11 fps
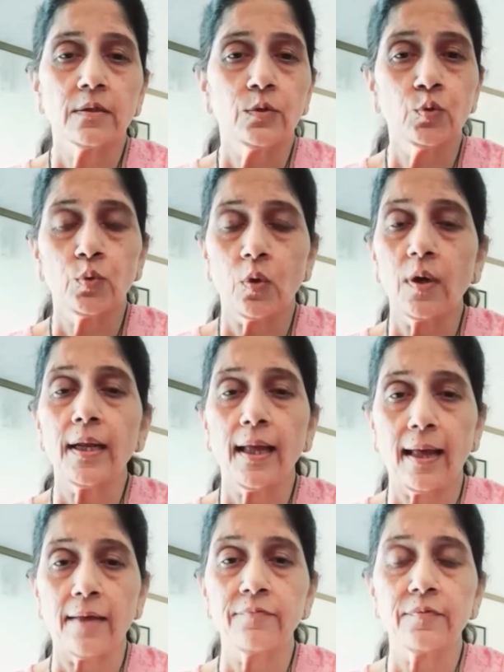do not
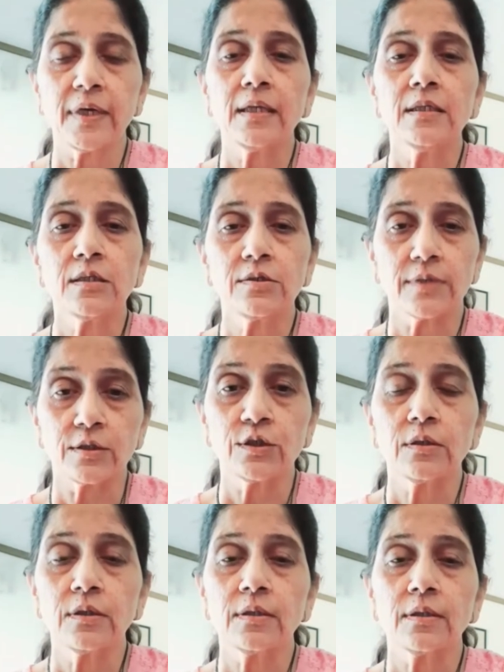have any
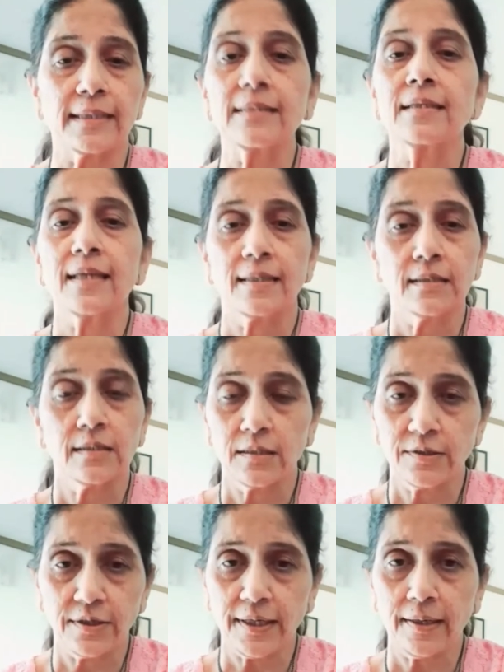structured recognized
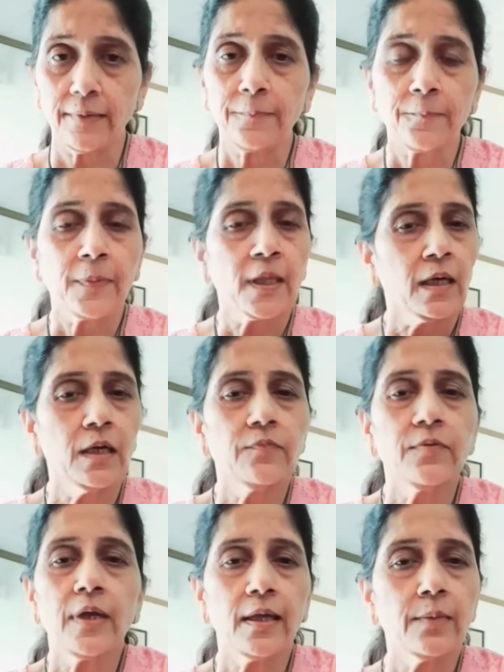training it
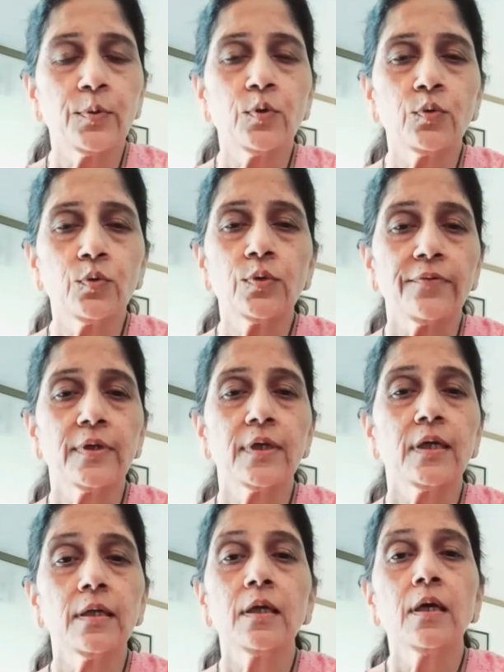will help you to
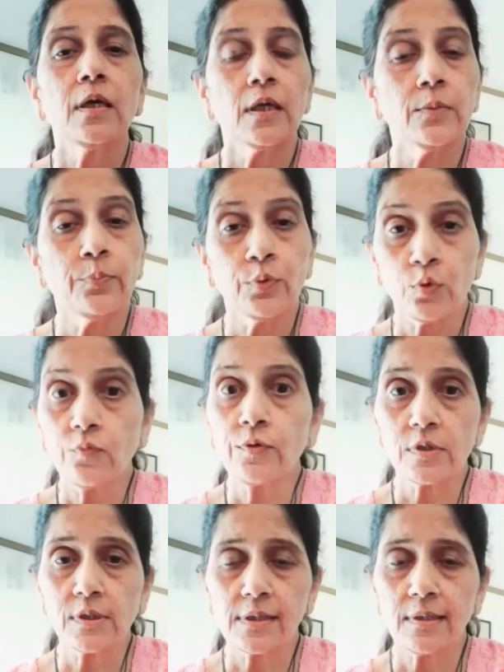definitely improve
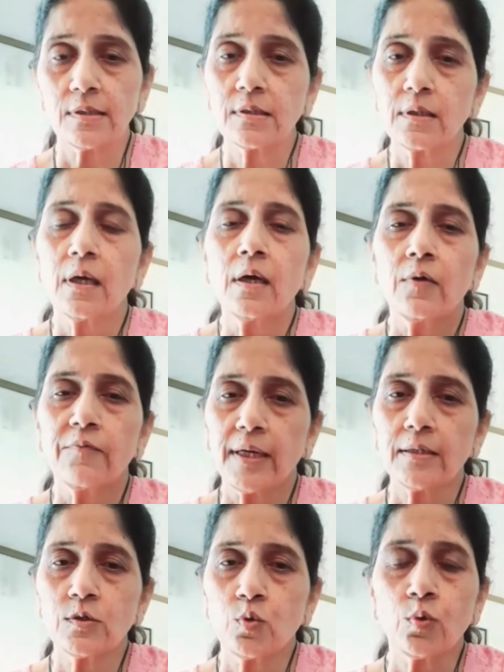your skills
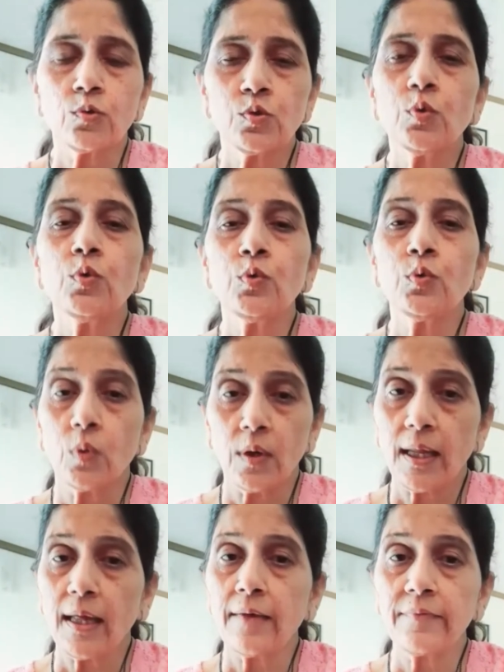whereas those who do
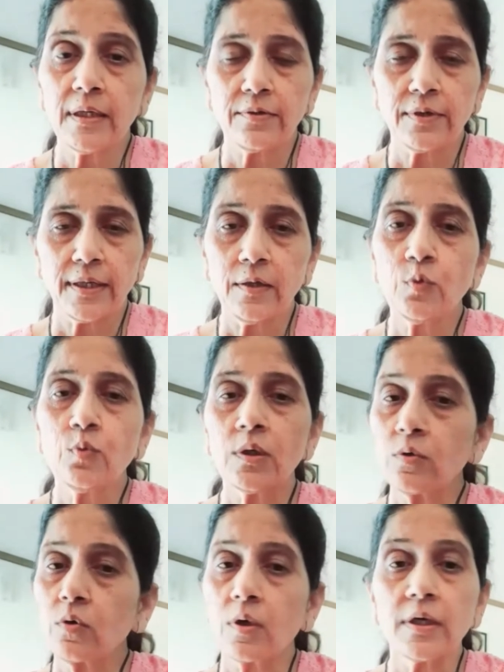not have any training you are
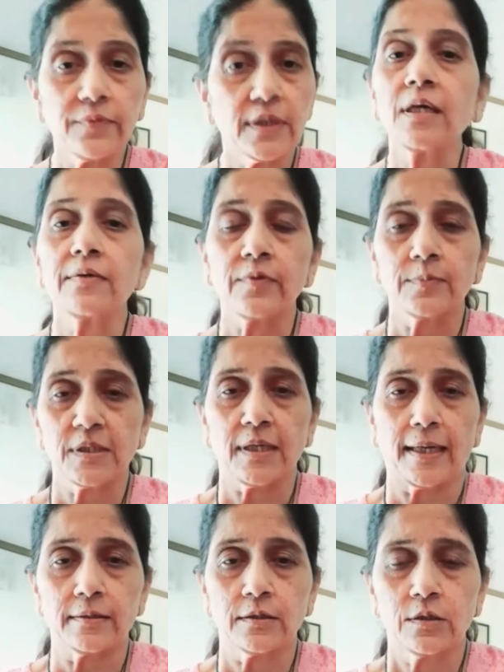taught everything from
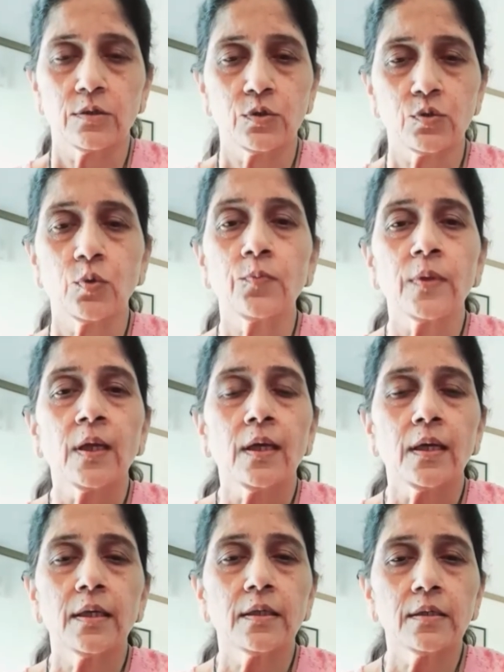scratch so
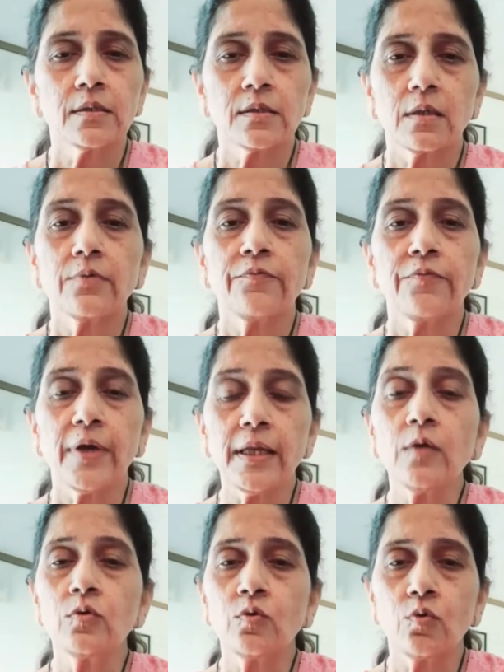it is a very
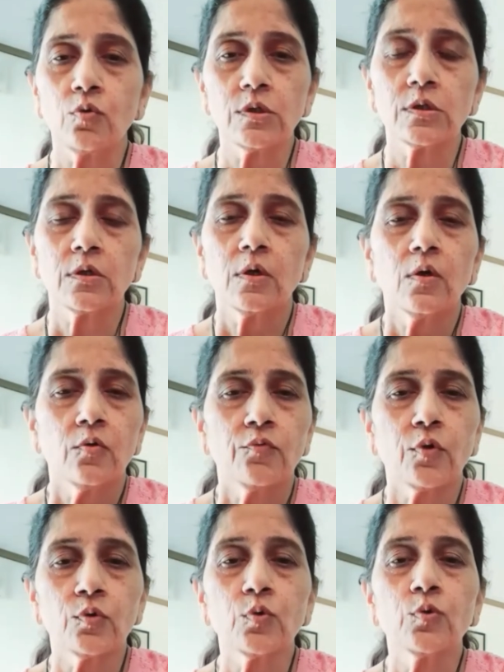good course
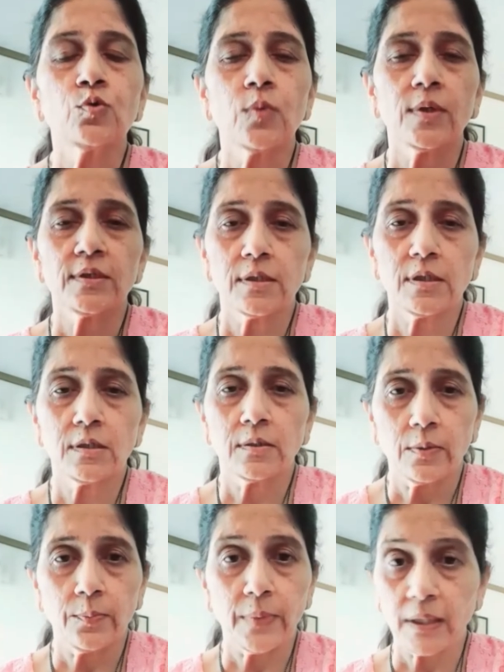for those who are just
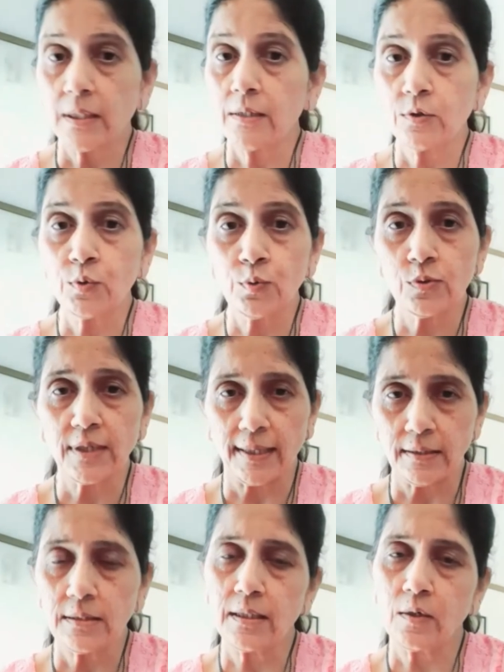beginning to do
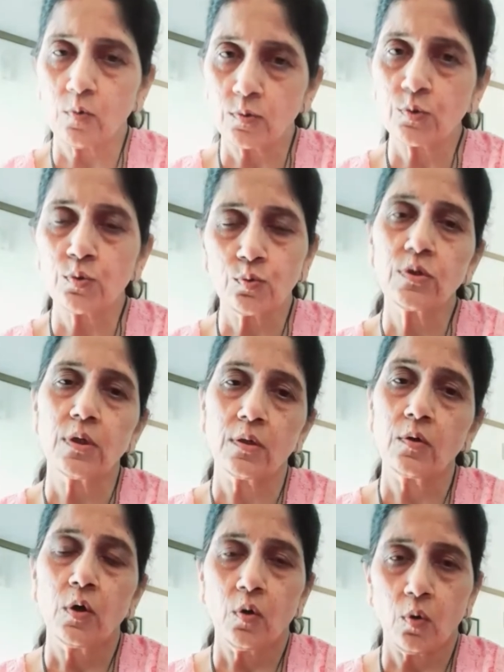scans and also those who are
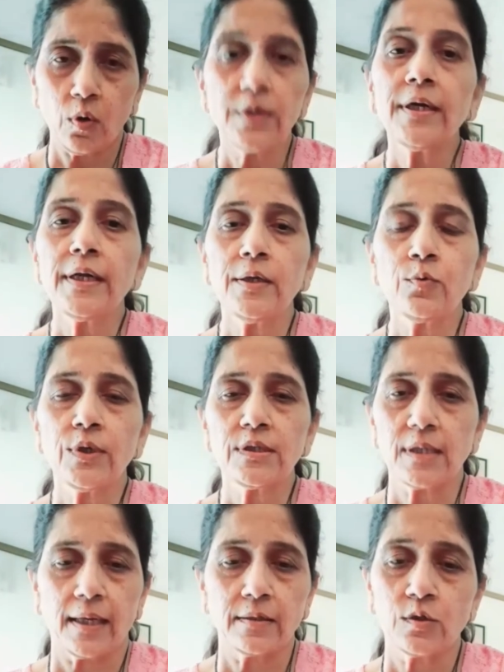already doing
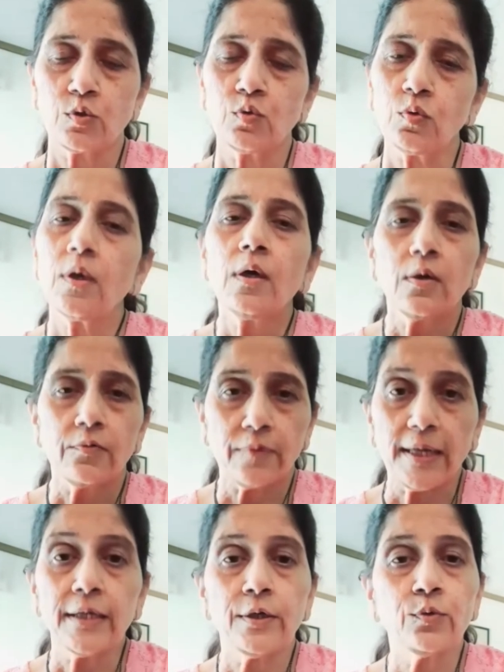scans to
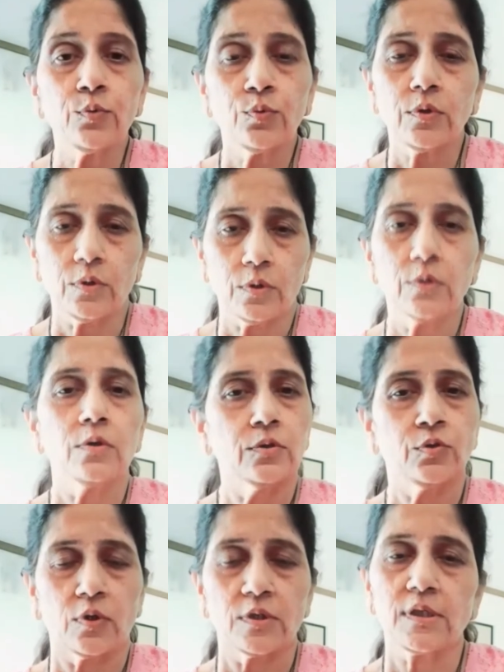fine tune
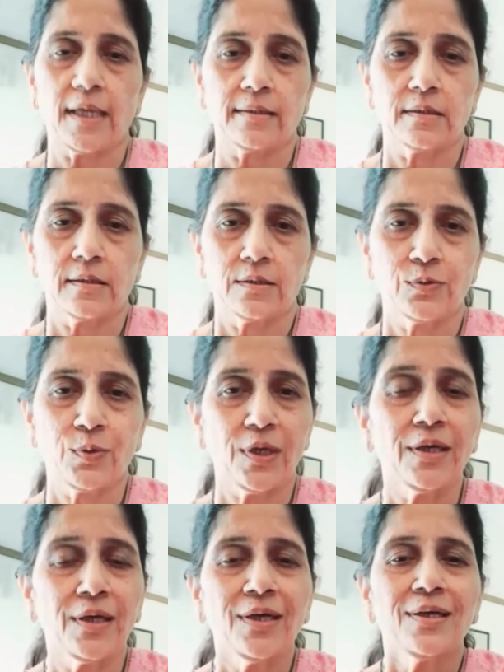your scans okay
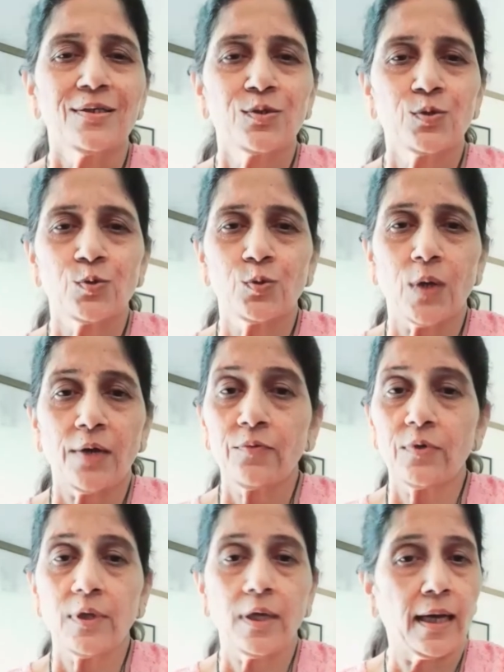so i
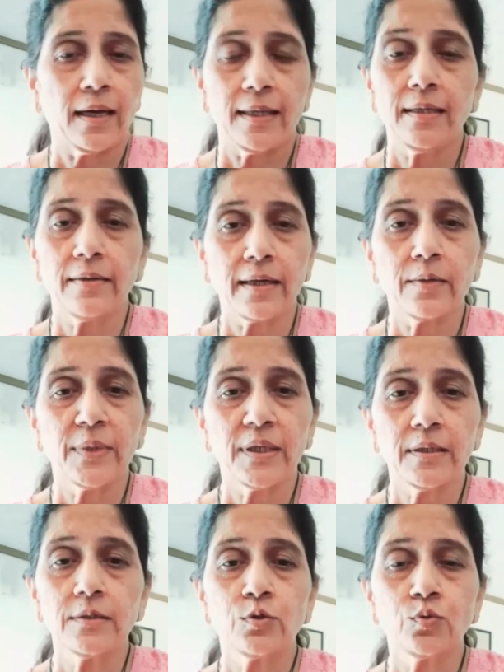would highly recommend
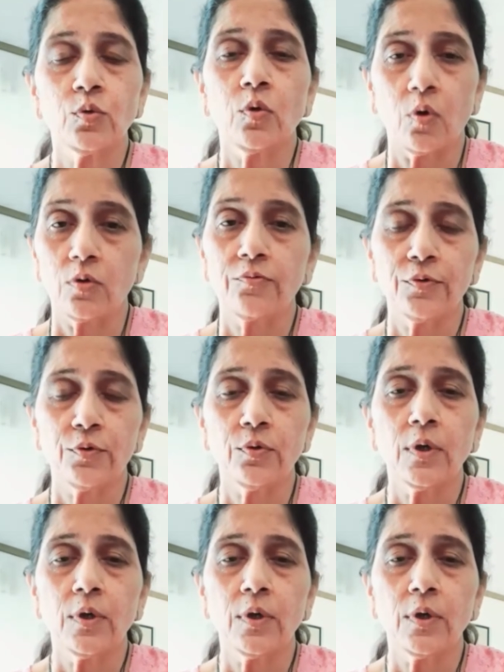it to all of you